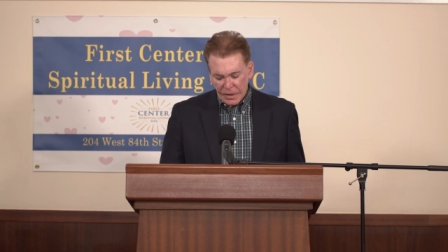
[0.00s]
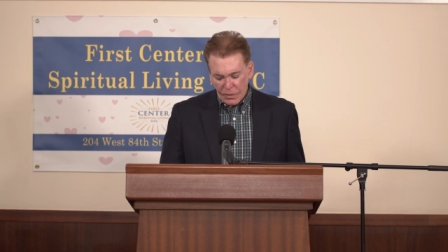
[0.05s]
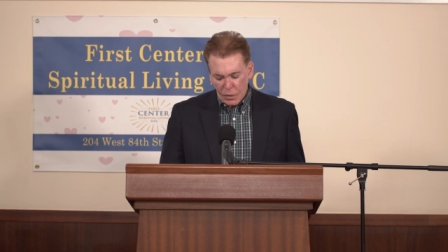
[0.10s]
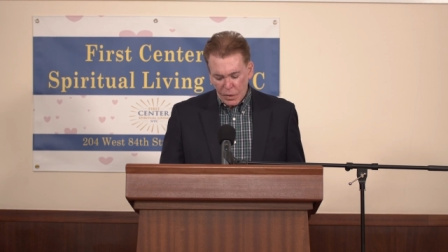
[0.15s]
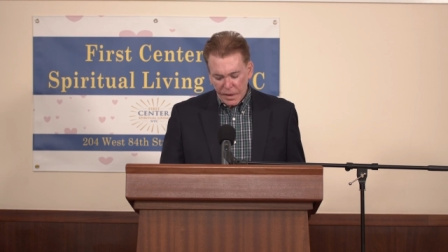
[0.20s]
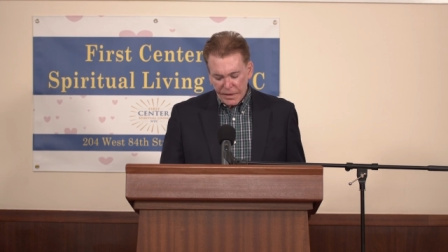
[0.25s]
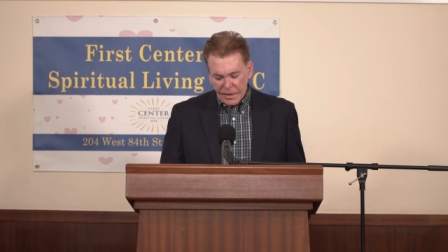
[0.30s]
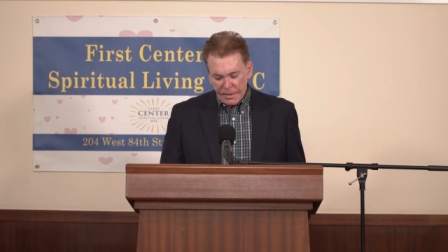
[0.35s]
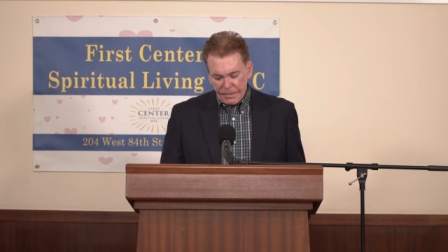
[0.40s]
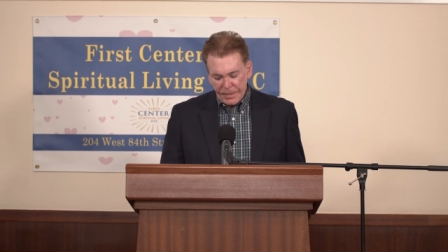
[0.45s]

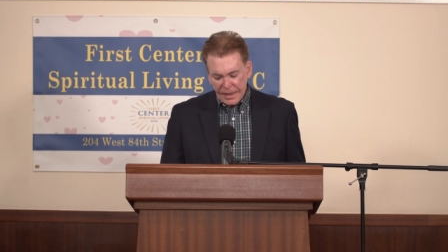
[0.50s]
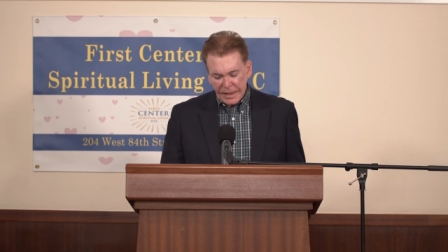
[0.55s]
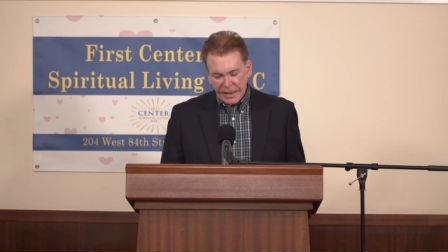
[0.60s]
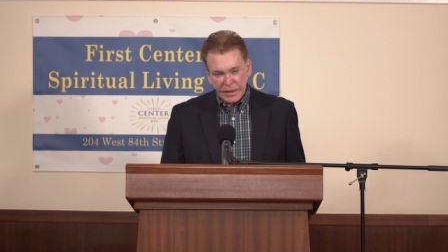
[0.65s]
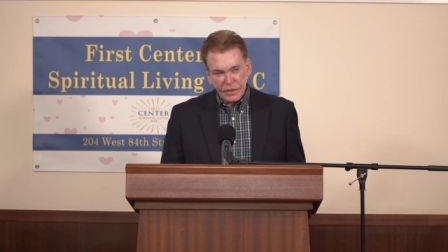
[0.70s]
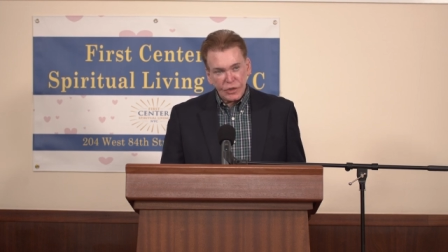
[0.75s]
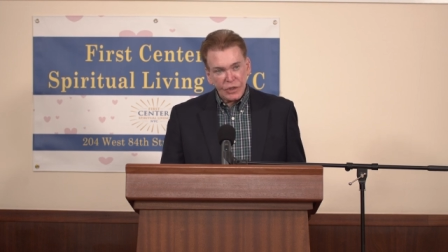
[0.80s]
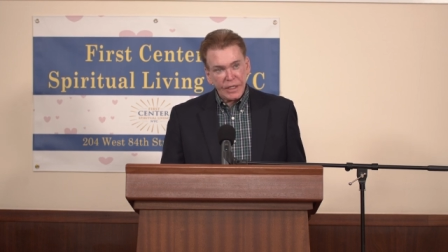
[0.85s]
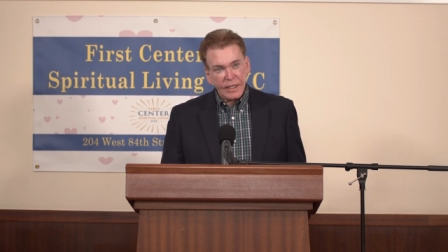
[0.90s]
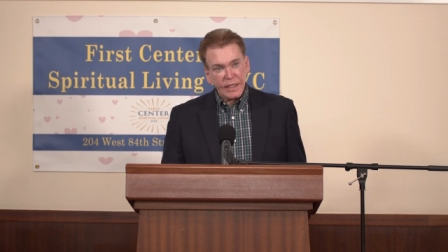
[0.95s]
where the
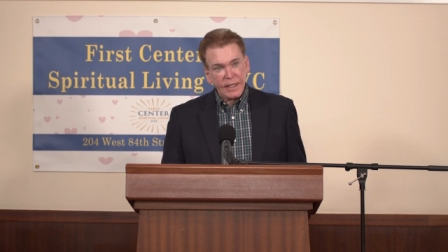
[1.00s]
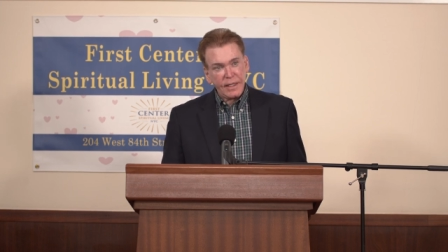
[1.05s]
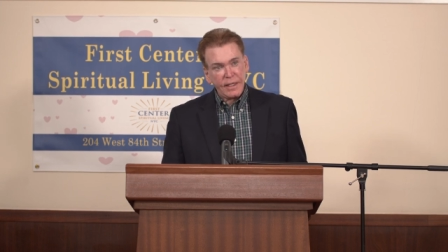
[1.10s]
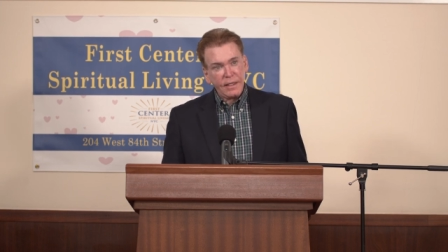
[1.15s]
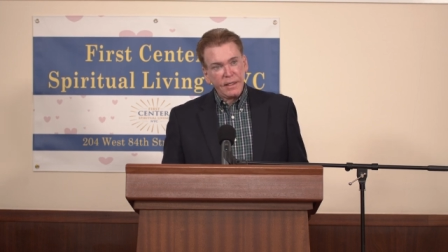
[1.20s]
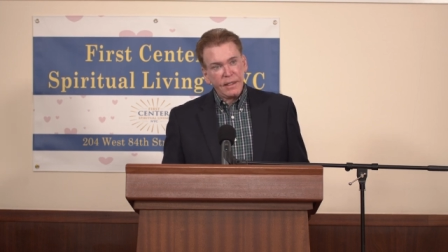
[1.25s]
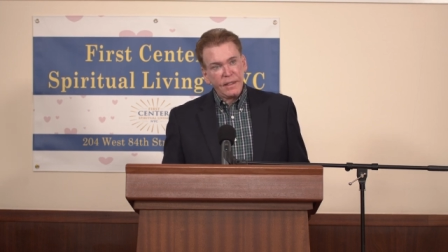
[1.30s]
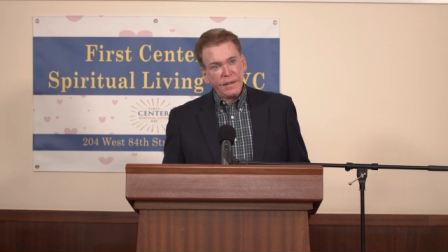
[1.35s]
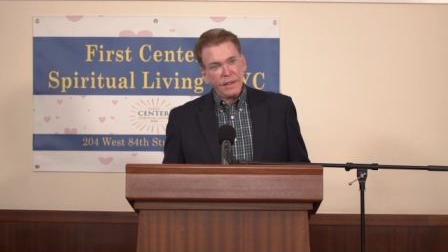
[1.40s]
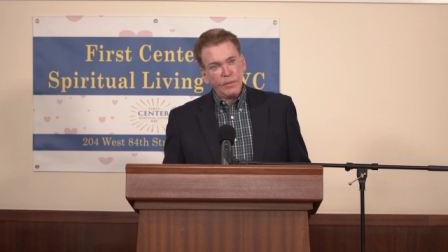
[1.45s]
big genie
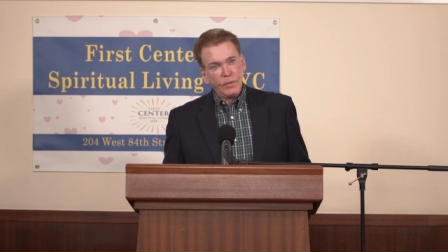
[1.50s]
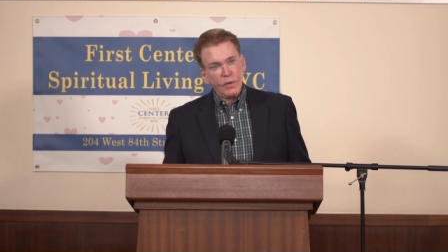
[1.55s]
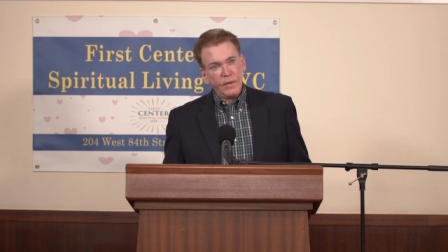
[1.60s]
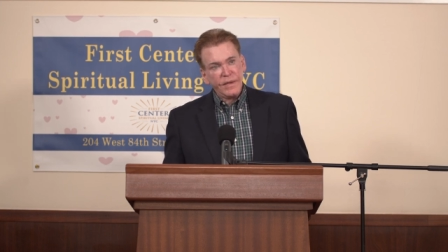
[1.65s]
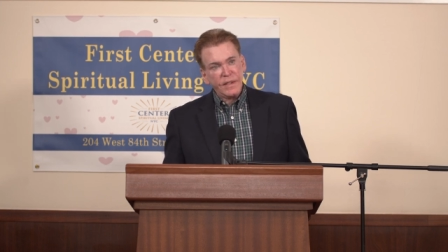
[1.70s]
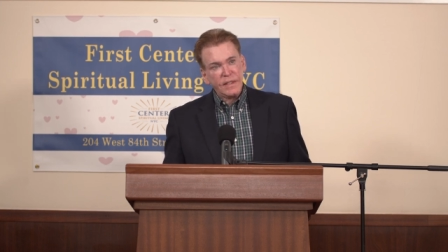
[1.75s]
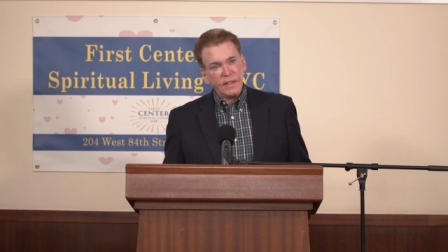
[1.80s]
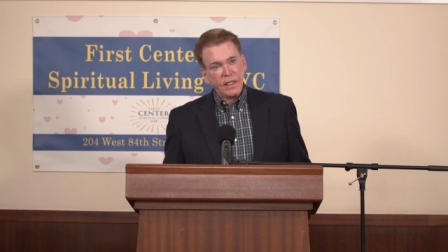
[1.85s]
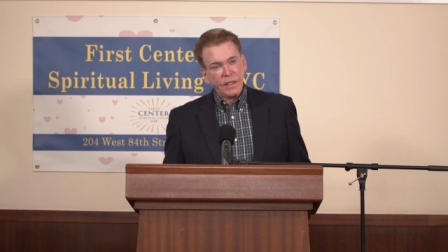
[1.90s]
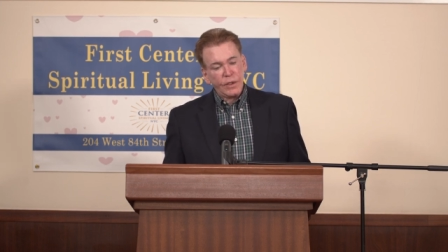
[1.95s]
in the
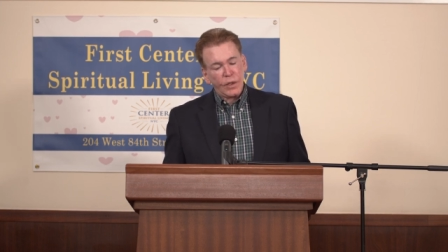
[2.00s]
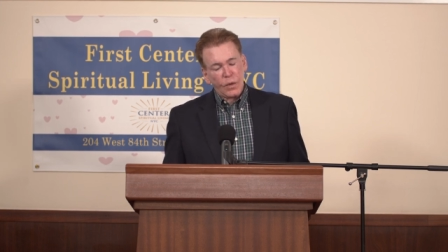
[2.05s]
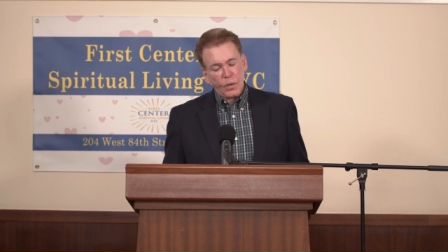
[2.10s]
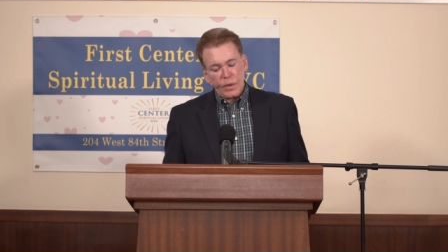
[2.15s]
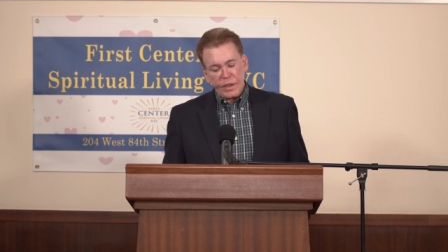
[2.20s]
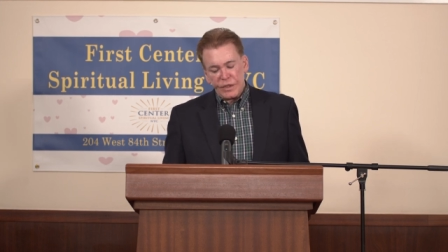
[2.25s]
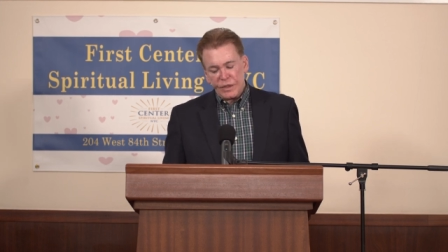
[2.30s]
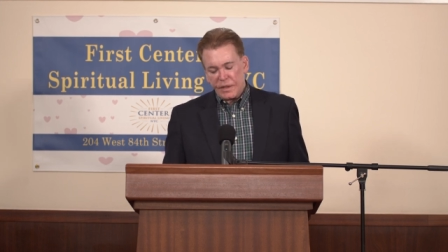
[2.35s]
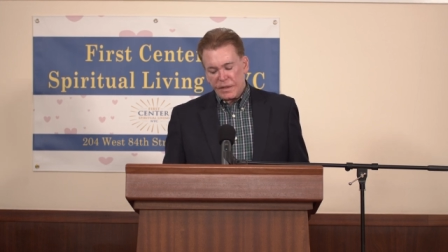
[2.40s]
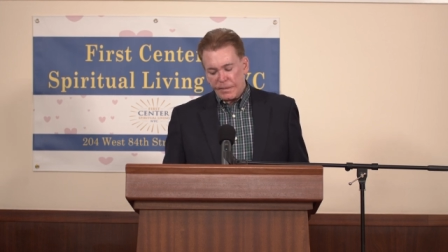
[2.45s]
movie said, your
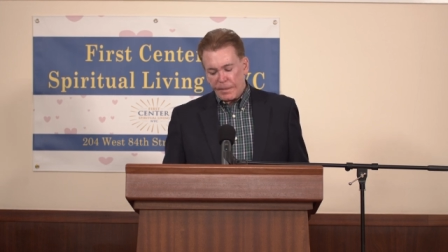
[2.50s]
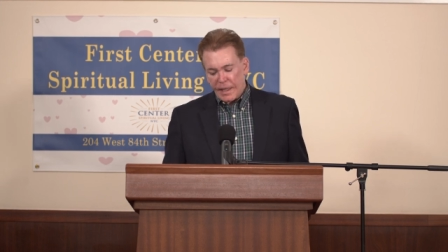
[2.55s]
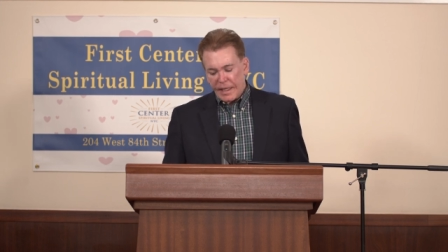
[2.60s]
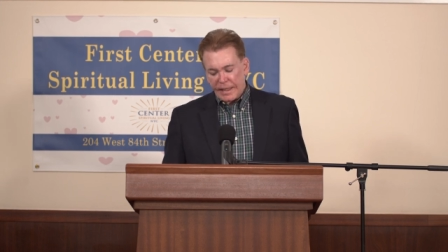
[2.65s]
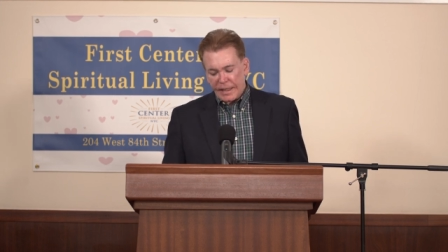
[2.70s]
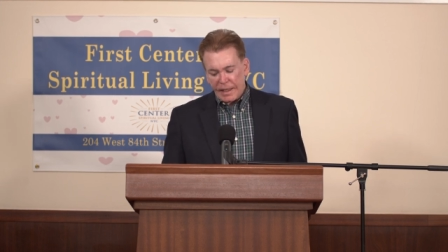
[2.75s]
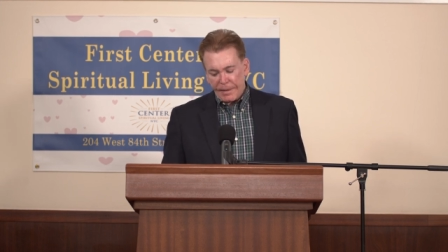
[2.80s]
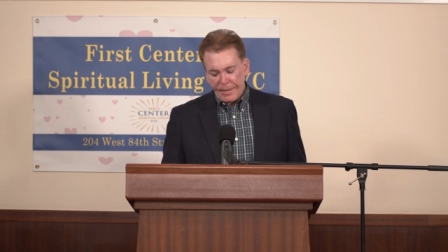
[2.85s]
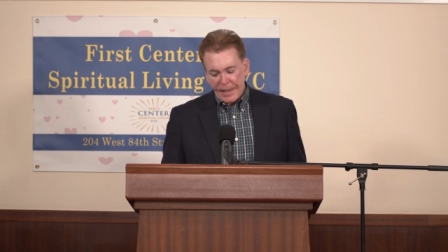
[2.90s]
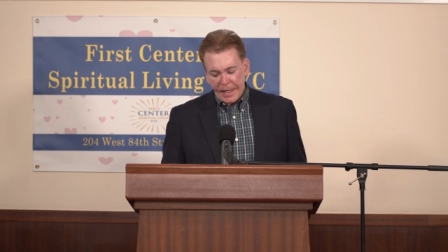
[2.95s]
wish is my
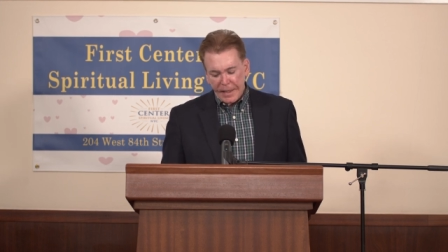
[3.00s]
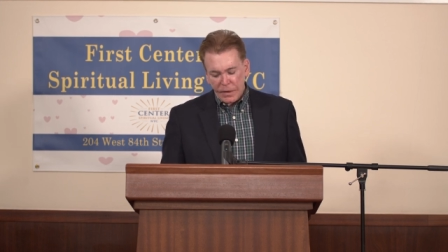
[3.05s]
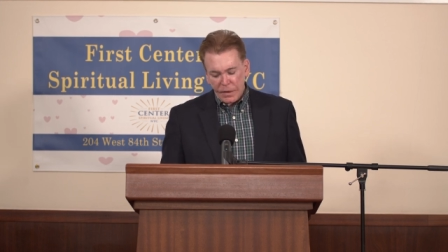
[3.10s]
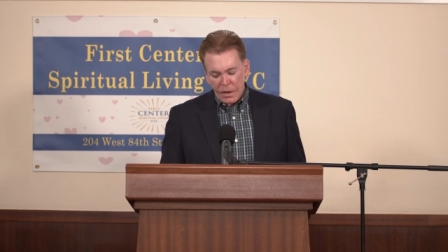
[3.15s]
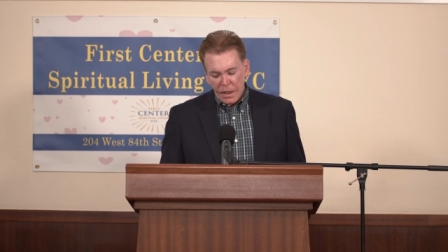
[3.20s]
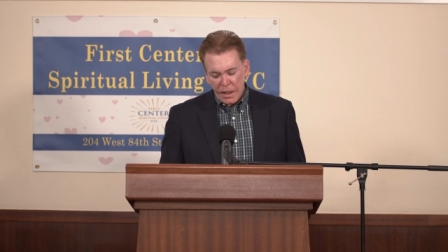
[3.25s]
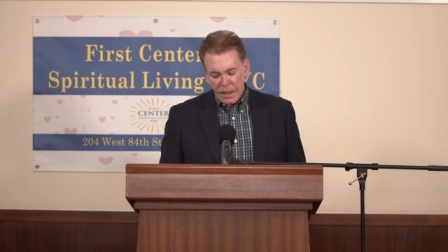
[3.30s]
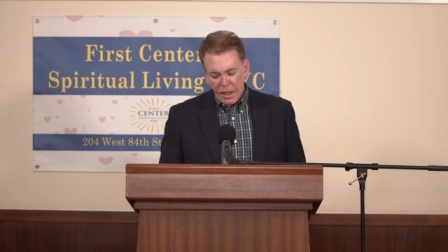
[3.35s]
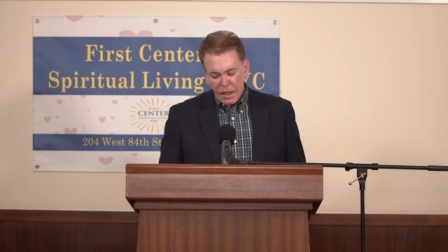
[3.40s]
command.